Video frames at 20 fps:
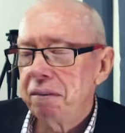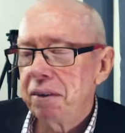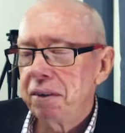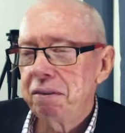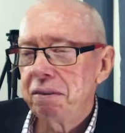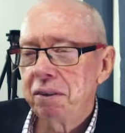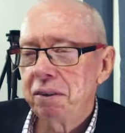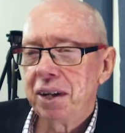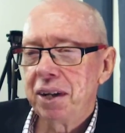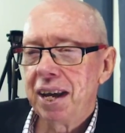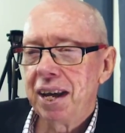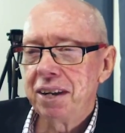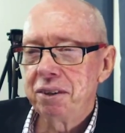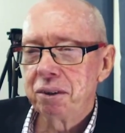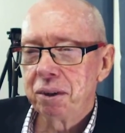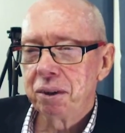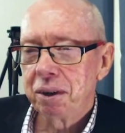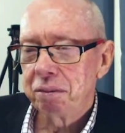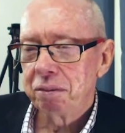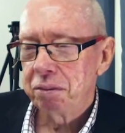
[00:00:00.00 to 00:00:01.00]
interviewed Andrew
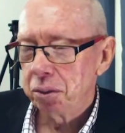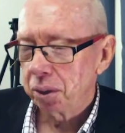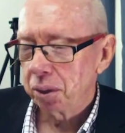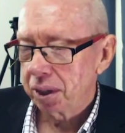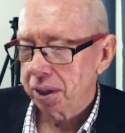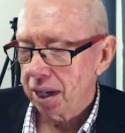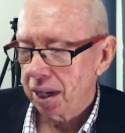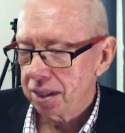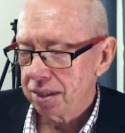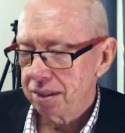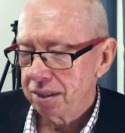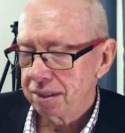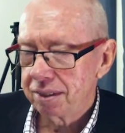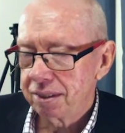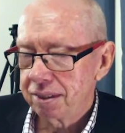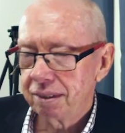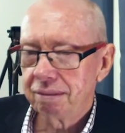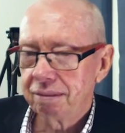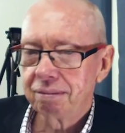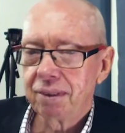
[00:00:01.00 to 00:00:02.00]
on a few occasions,
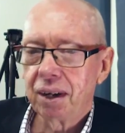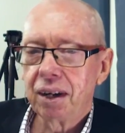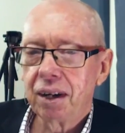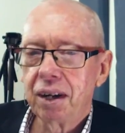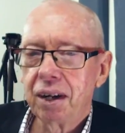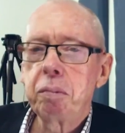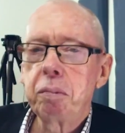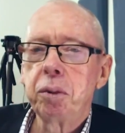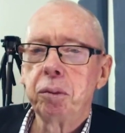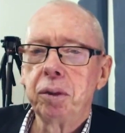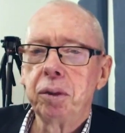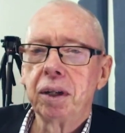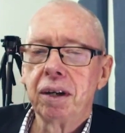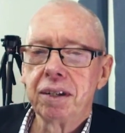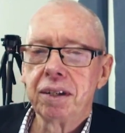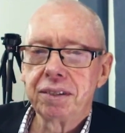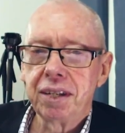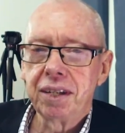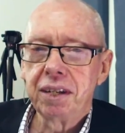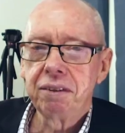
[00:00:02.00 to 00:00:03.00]
and I hope you
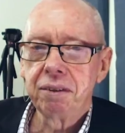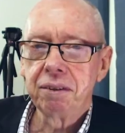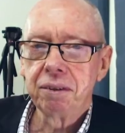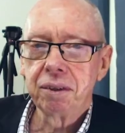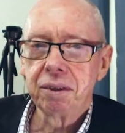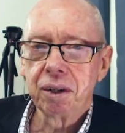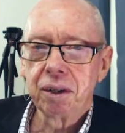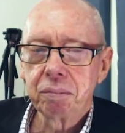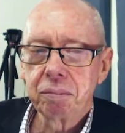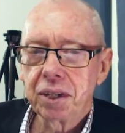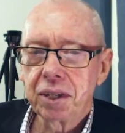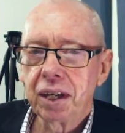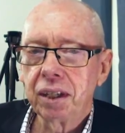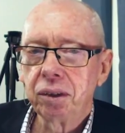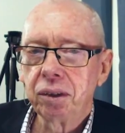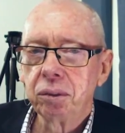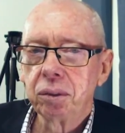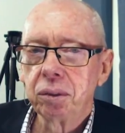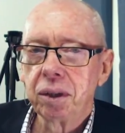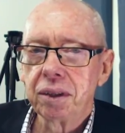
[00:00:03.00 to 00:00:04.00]
realise, Andrew, that I'm saying
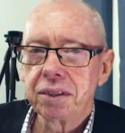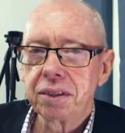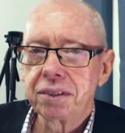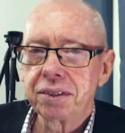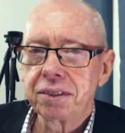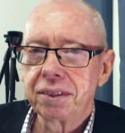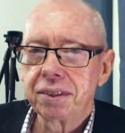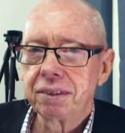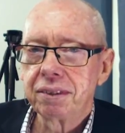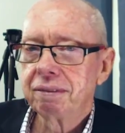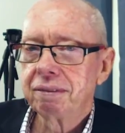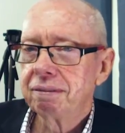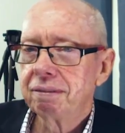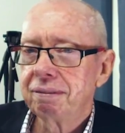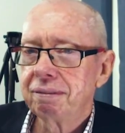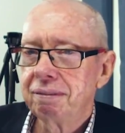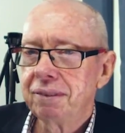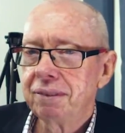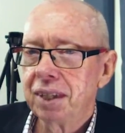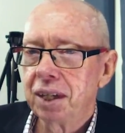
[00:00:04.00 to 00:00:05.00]
all of this,
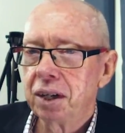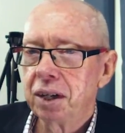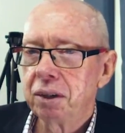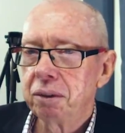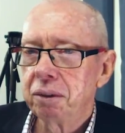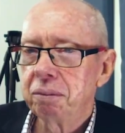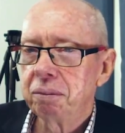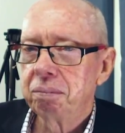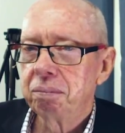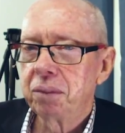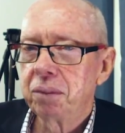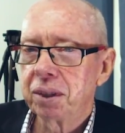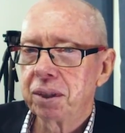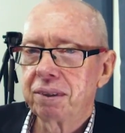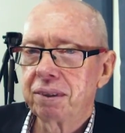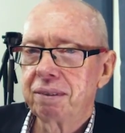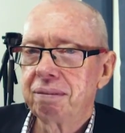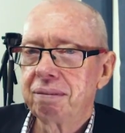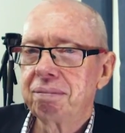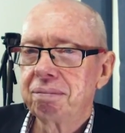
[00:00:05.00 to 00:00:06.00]

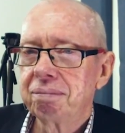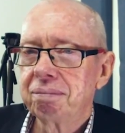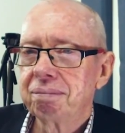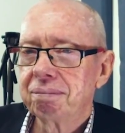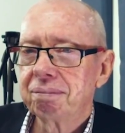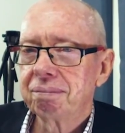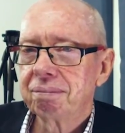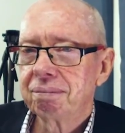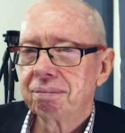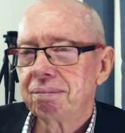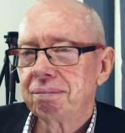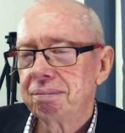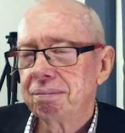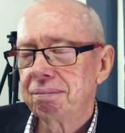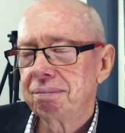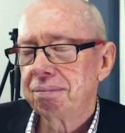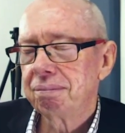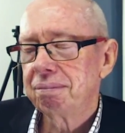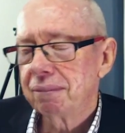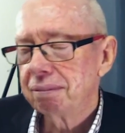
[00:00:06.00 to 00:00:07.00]
with
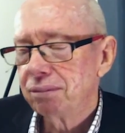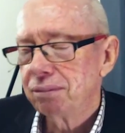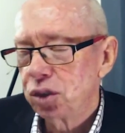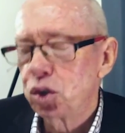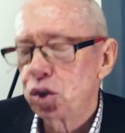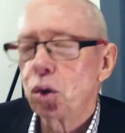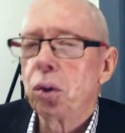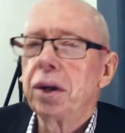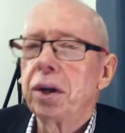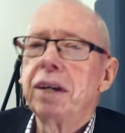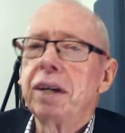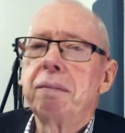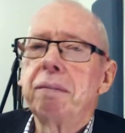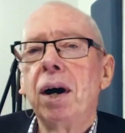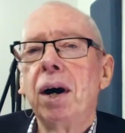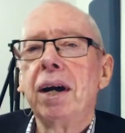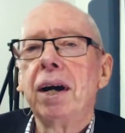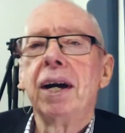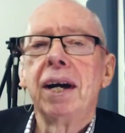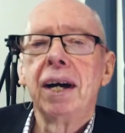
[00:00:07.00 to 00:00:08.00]
joy in
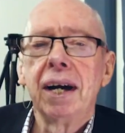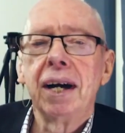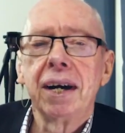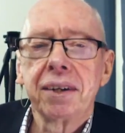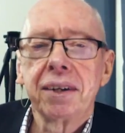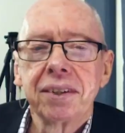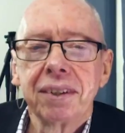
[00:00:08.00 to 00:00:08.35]
my heart.